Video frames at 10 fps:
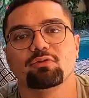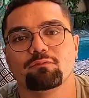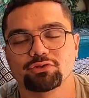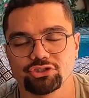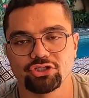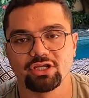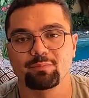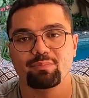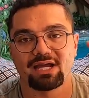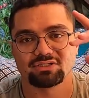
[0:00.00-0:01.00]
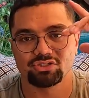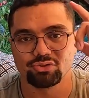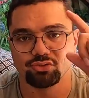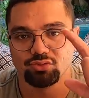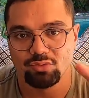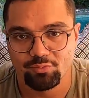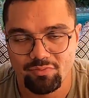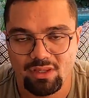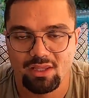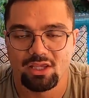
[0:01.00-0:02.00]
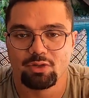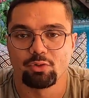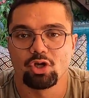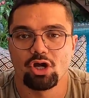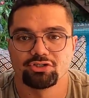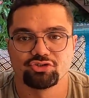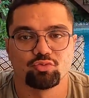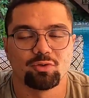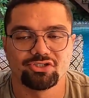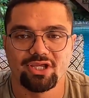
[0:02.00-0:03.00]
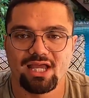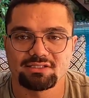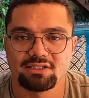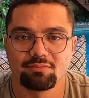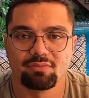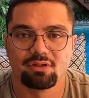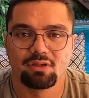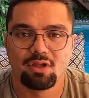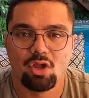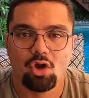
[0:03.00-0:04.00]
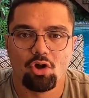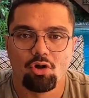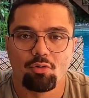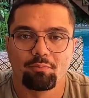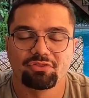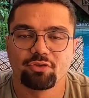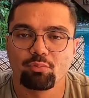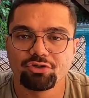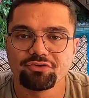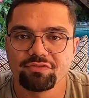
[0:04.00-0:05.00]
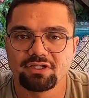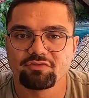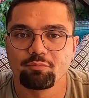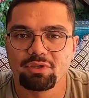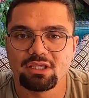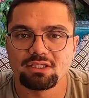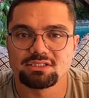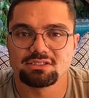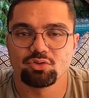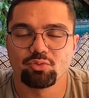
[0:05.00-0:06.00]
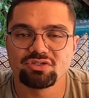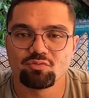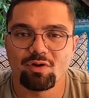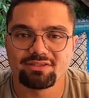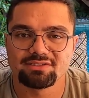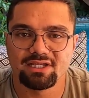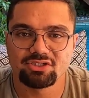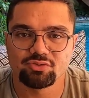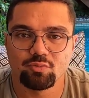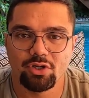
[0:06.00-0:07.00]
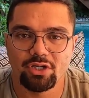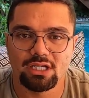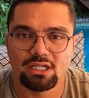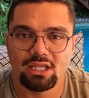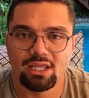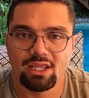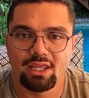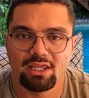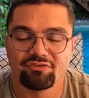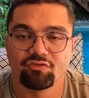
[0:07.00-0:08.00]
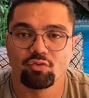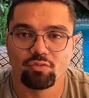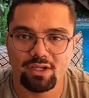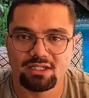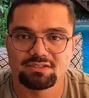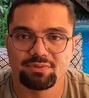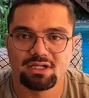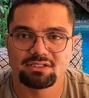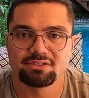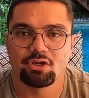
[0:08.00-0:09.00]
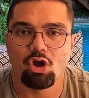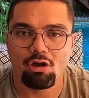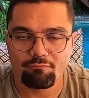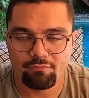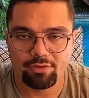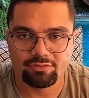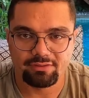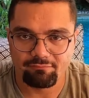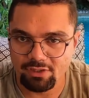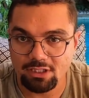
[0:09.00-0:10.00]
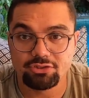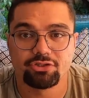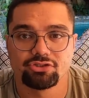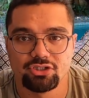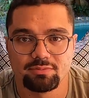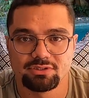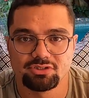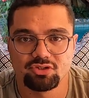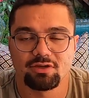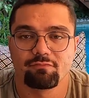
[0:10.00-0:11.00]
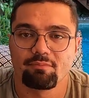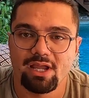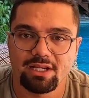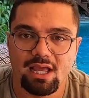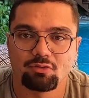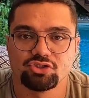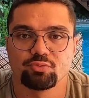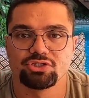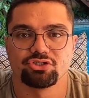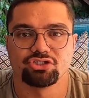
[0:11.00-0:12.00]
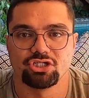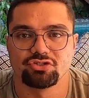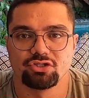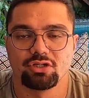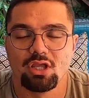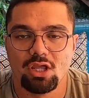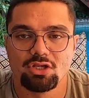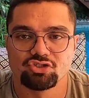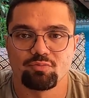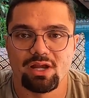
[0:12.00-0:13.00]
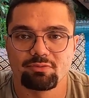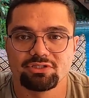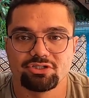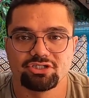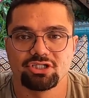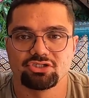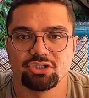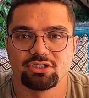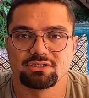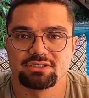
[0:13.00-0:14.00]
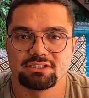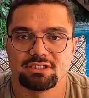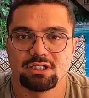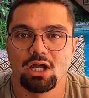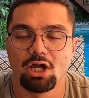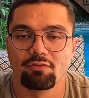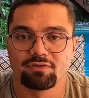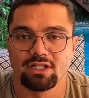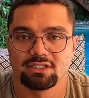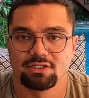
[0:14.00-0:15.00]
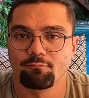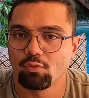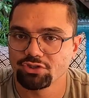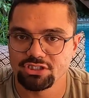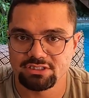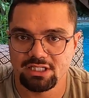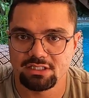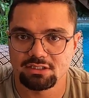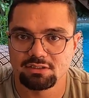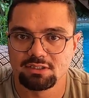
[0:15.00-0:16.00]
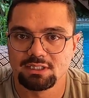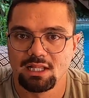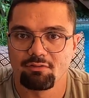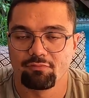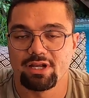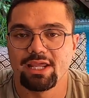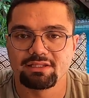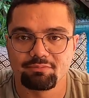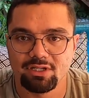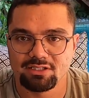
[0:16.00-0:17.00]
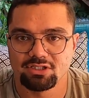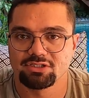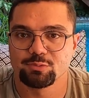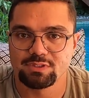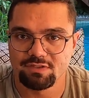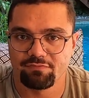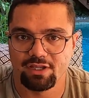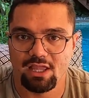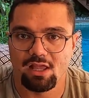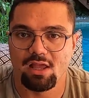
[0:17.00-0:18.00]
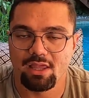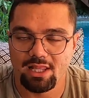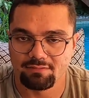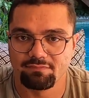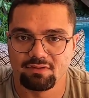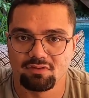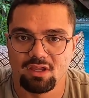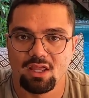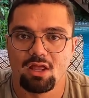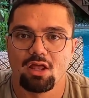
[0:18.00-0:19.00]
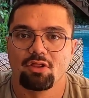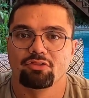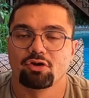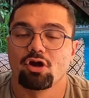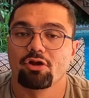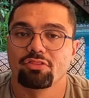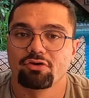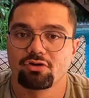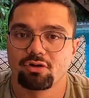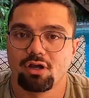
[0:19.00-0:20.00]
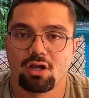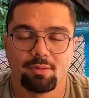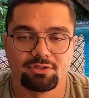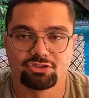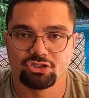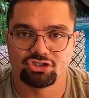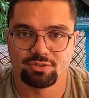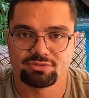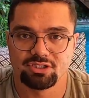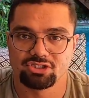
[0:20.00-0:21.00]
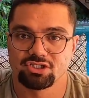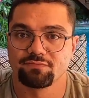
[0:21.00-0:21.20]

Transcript: they'll for sure get back to you in regards to what you asked them. But the important thing to me is the reason why the sanctuary is so great is because they offer different internships. So like for mine, I was the research intern. So my research intern consisted of collecting foraging data for 90 minutes on a specific elephant. There are other internships such as